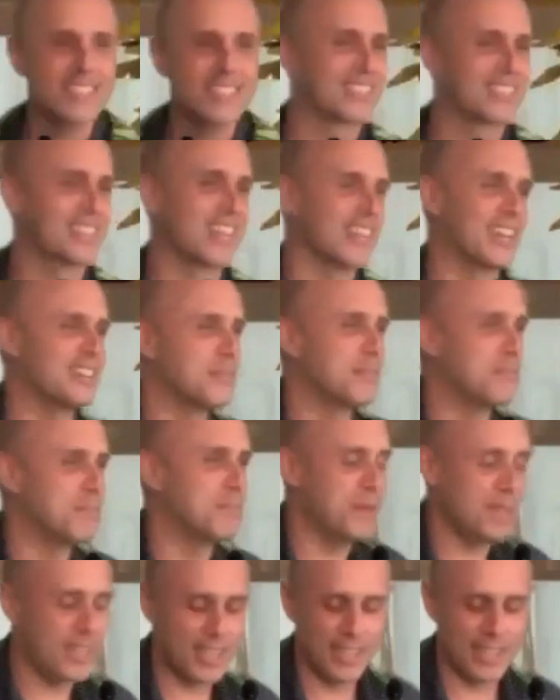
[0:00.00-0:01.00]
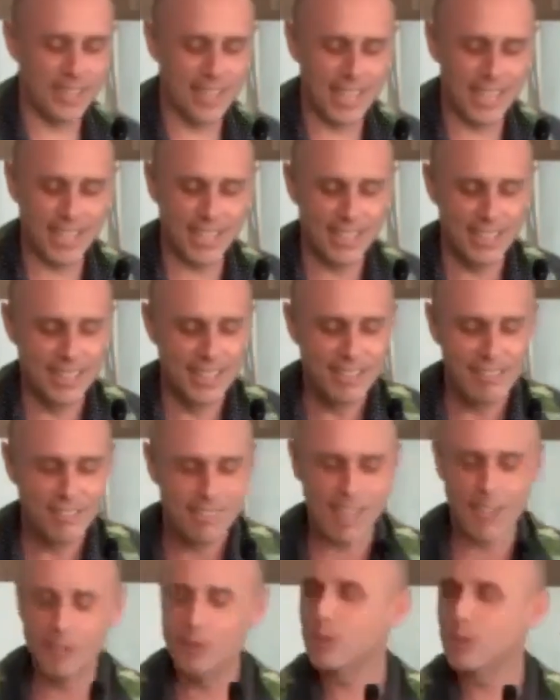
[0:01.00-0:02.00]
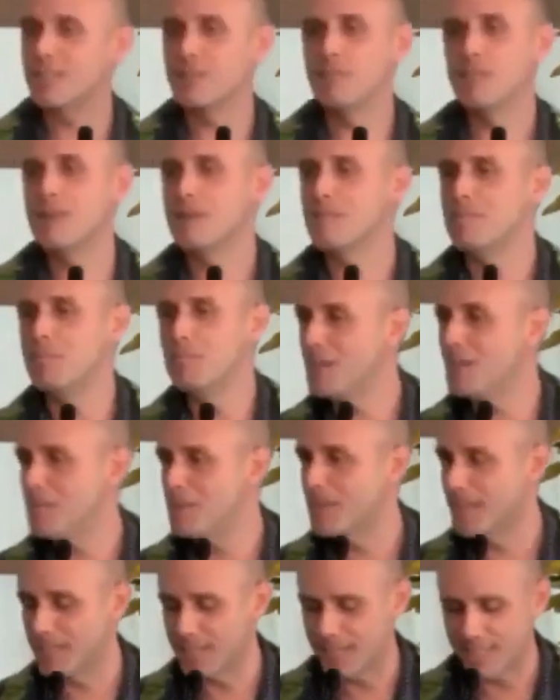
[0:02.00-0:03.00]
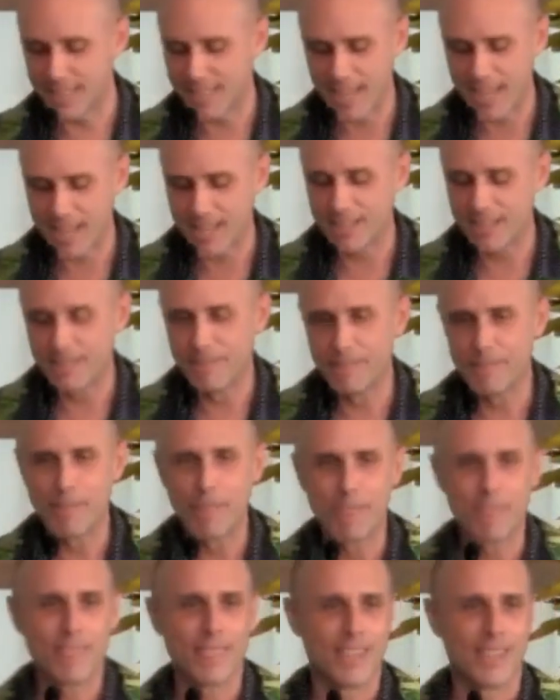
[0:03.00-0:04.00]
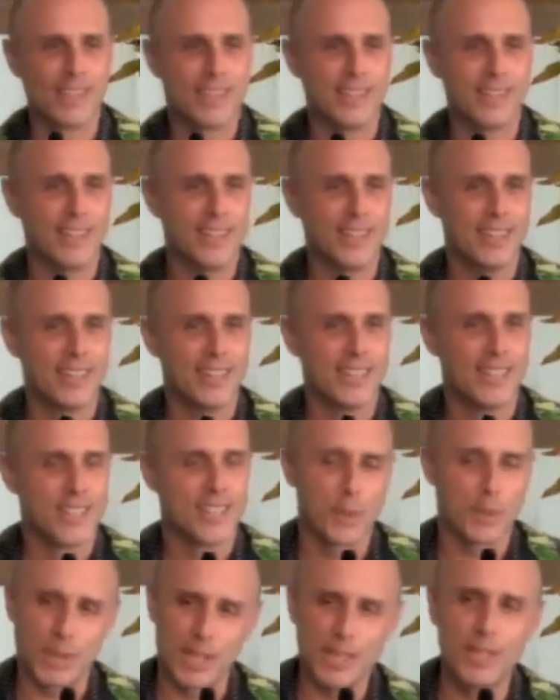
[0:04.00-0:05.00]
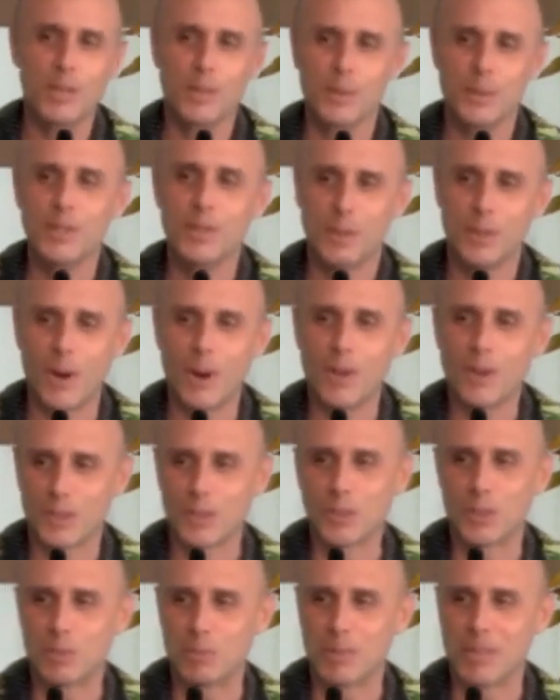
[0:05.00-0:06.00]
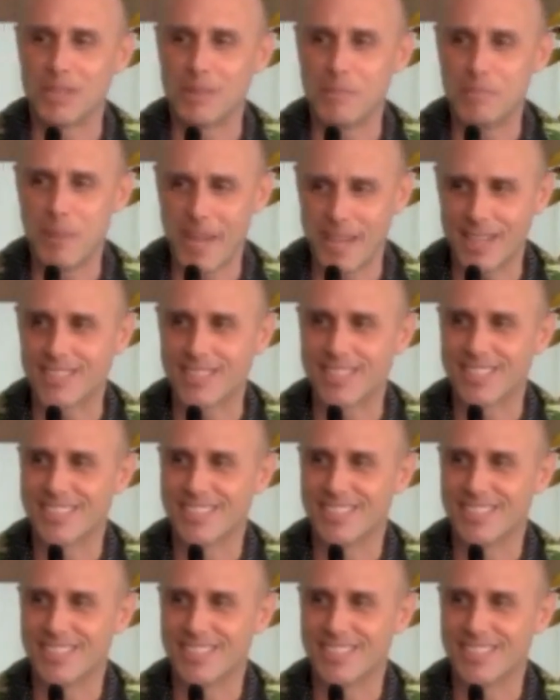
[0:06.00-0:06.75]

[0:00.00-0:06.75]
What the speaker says: I could be, and they looked at me beaming and said, so I hear you also play the bass.